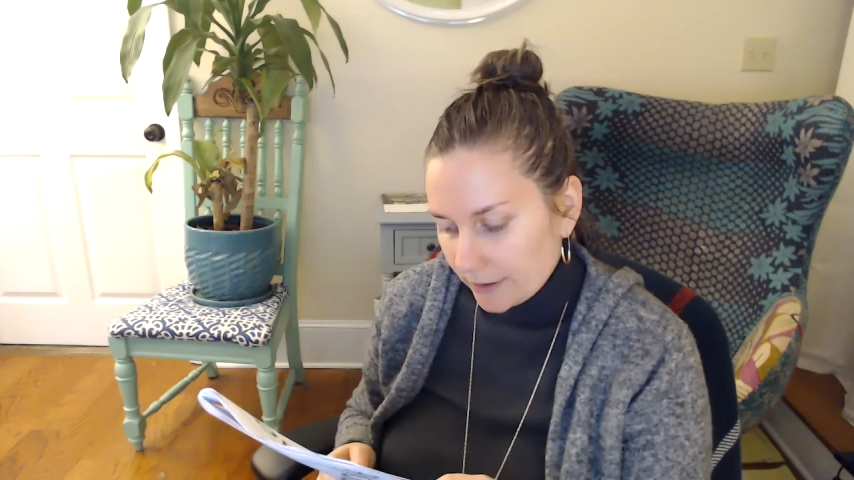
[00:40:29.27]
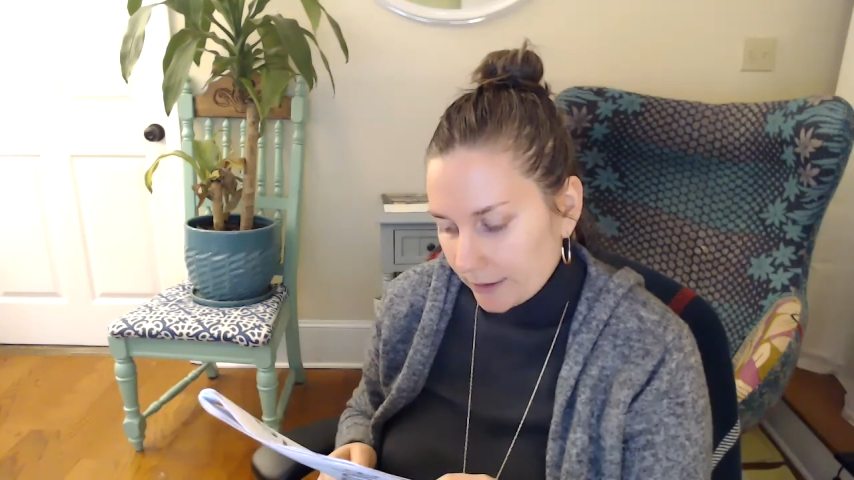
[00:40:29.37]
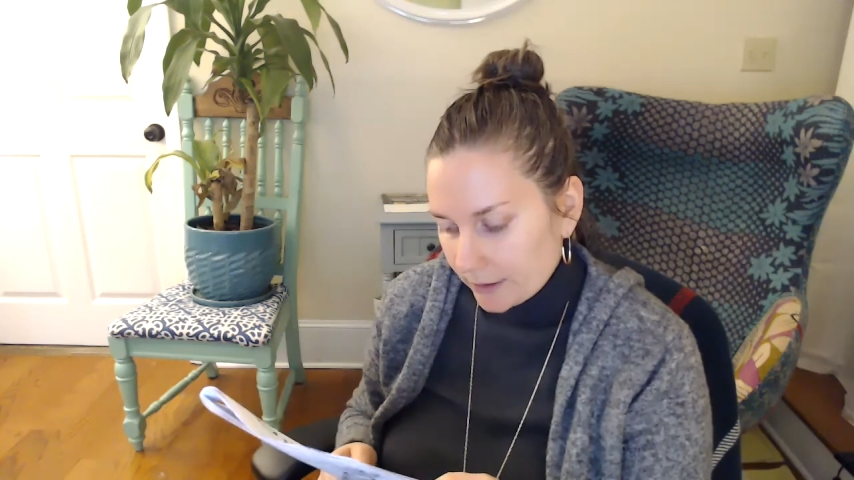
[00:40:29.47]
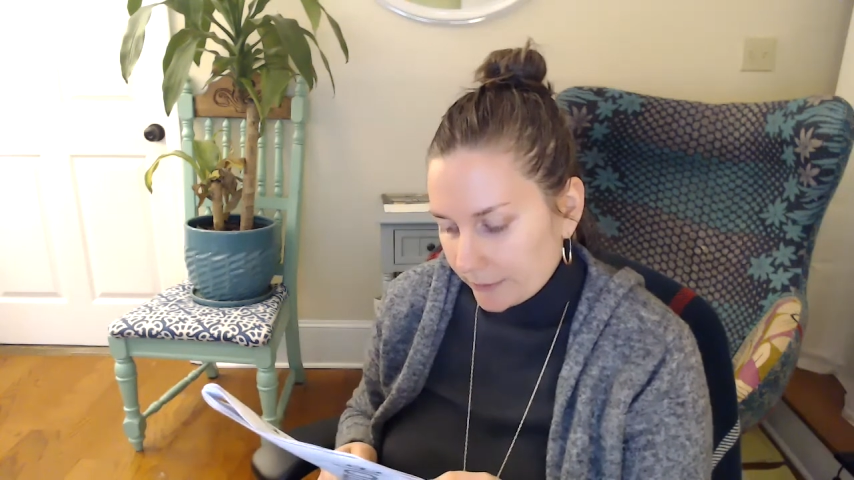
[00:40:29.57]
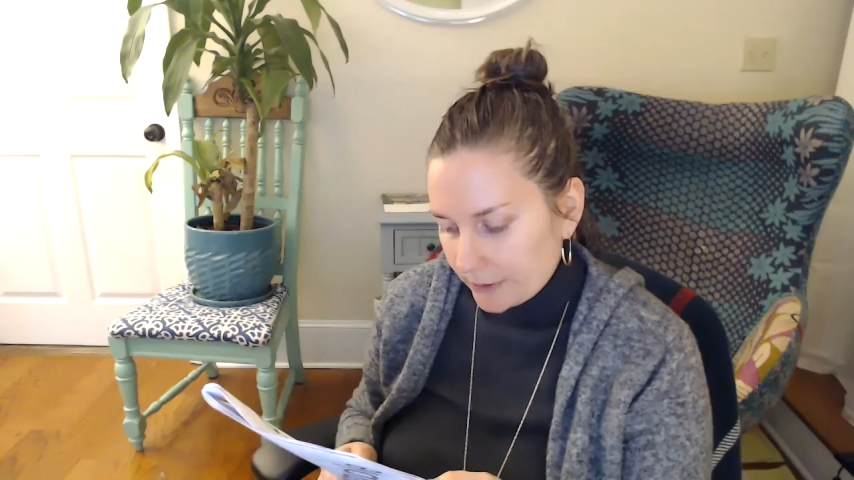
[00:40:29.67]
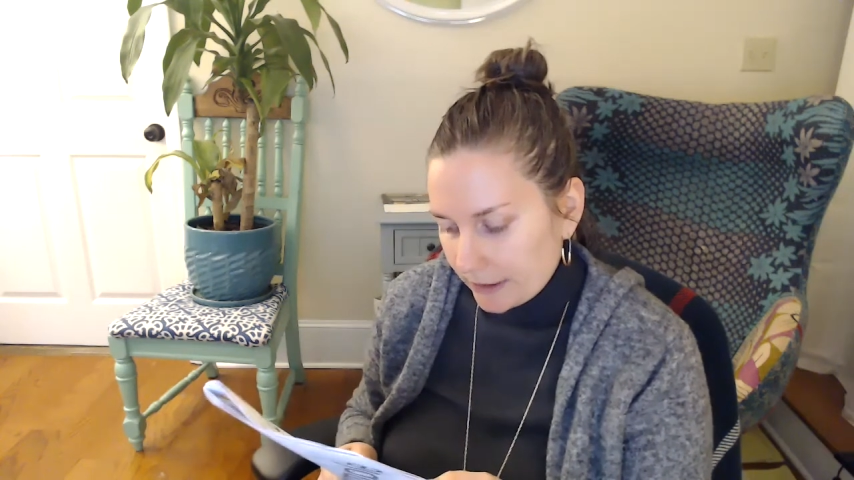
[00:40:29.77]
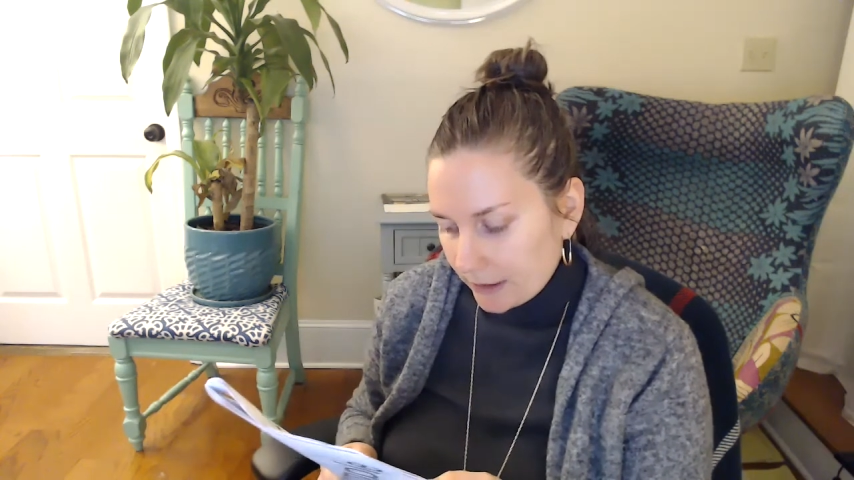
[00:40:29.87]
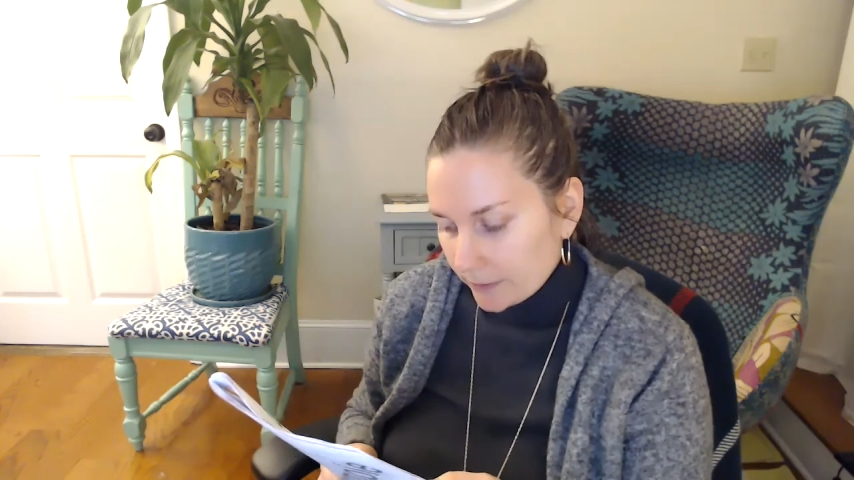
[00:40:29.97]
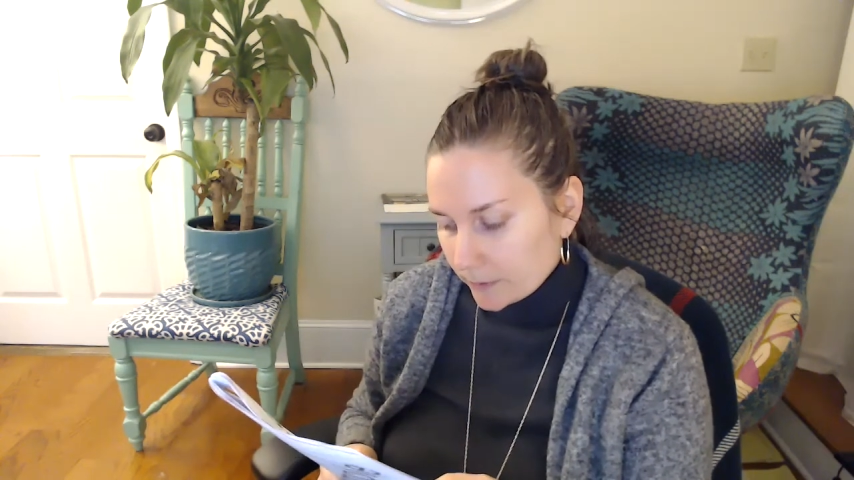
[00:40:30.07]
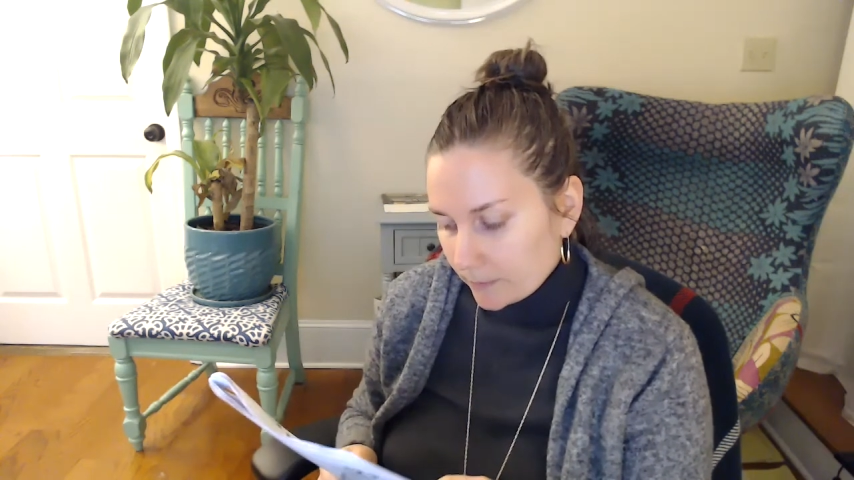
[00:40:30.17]
in
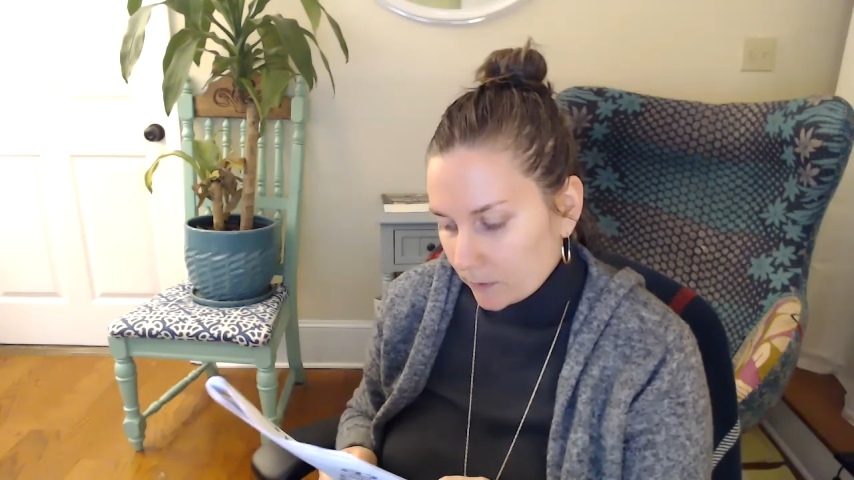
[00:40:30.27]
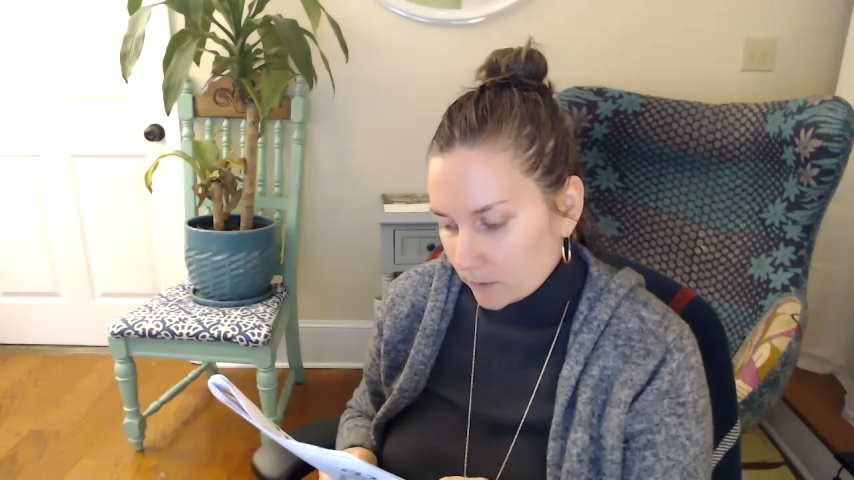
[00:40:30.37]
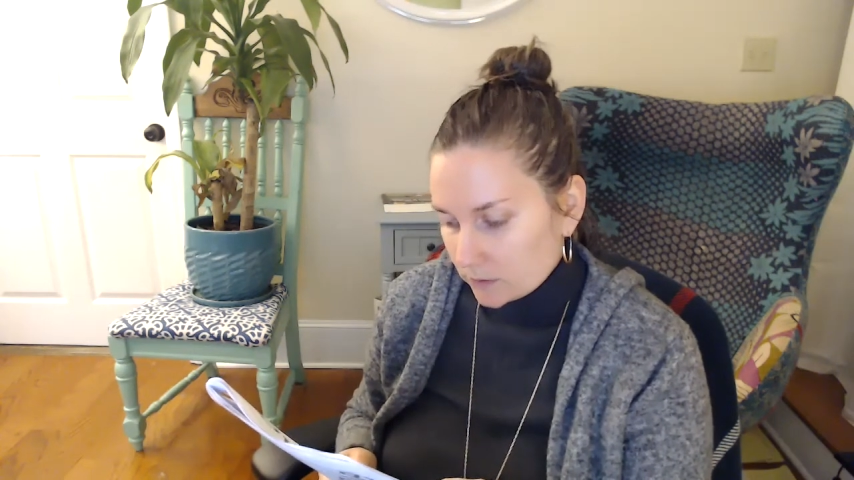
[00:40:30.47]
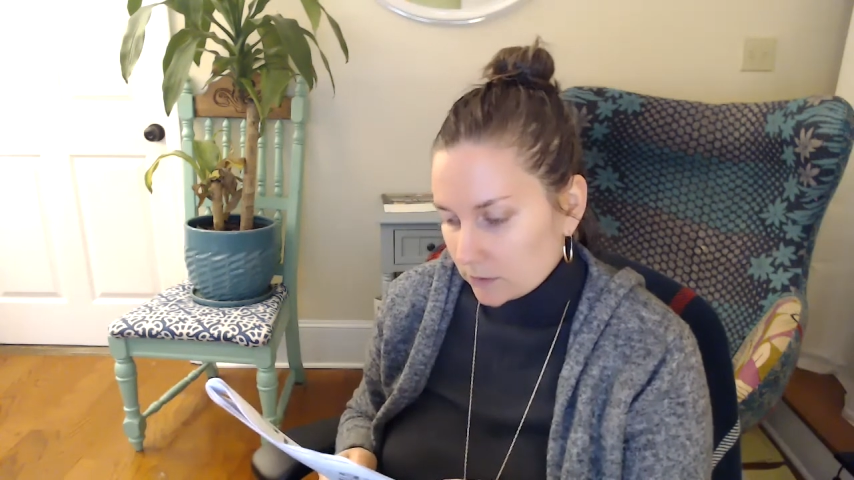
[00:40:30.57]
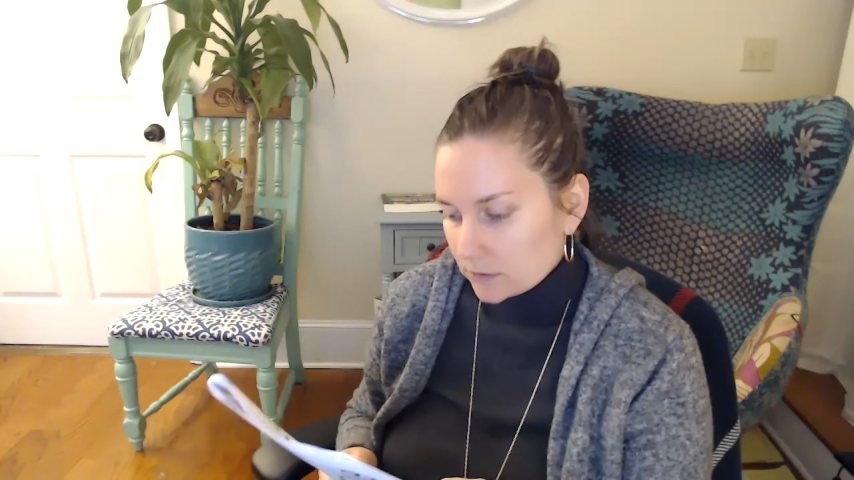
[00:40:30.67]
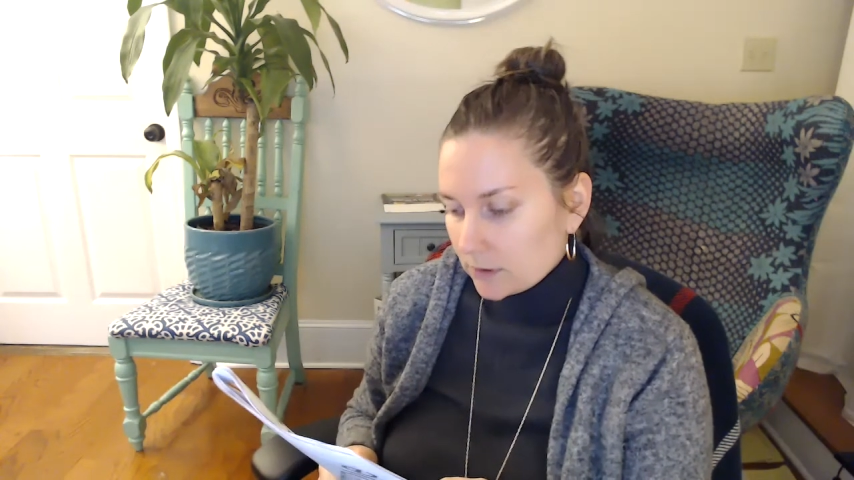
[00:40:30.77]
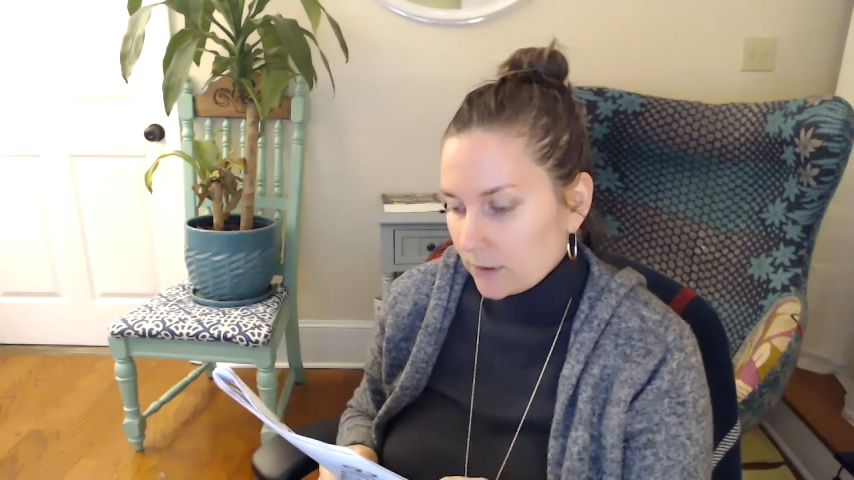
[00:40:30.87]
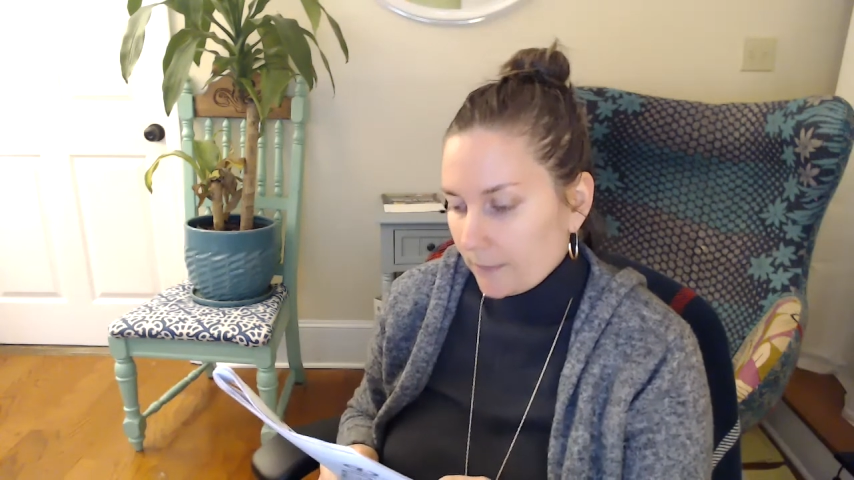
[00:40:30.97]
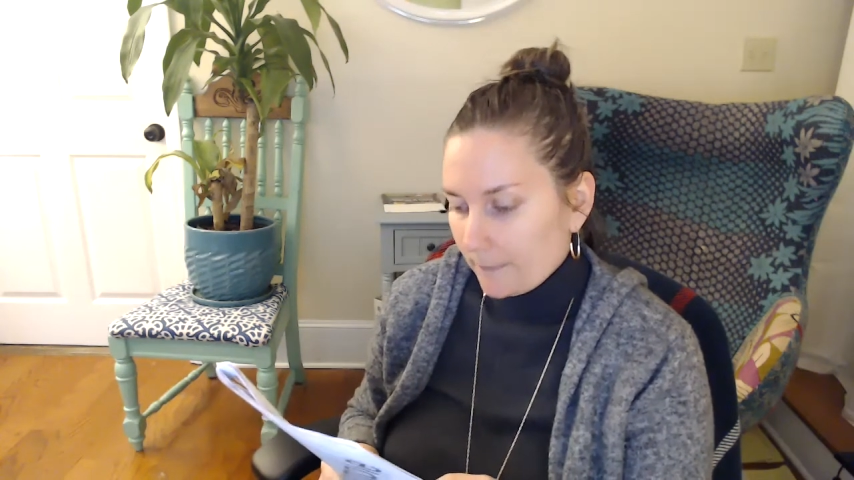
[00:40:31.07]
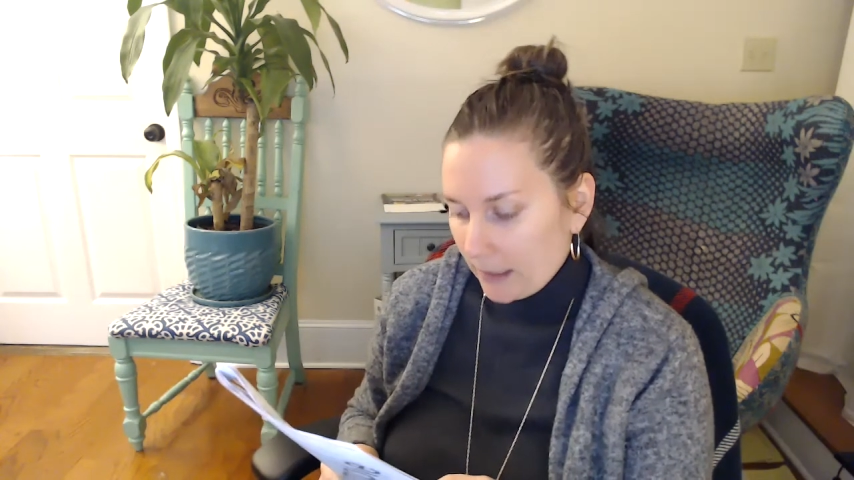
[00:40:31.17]
obtaining proposals
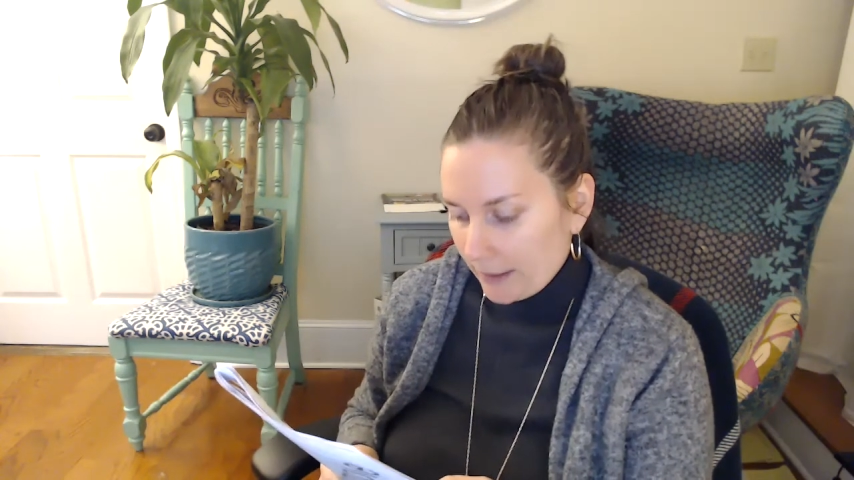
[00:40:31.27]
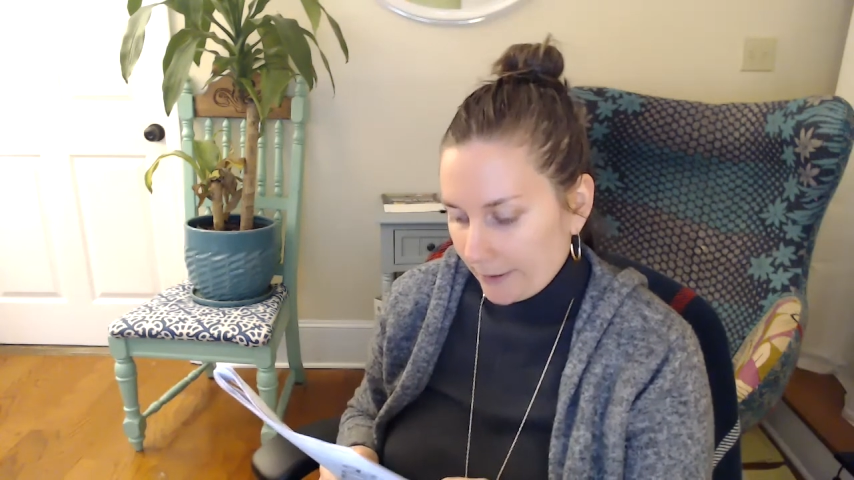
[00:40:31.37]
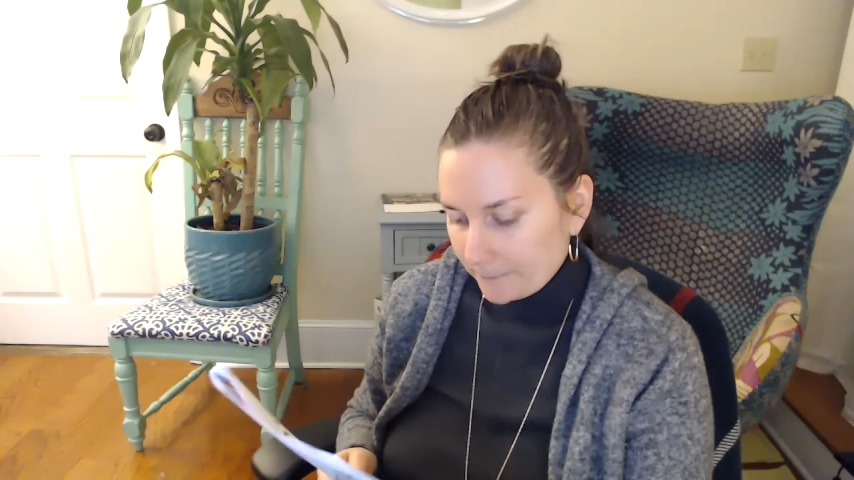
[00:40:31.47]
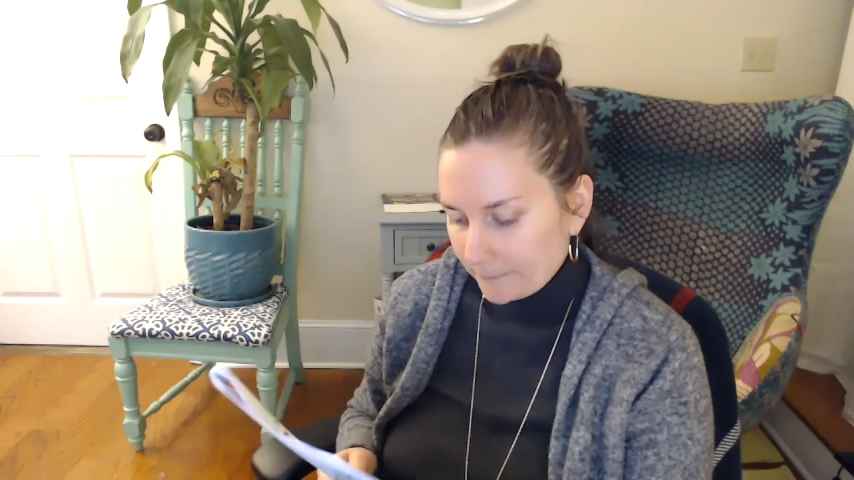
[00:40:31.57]
by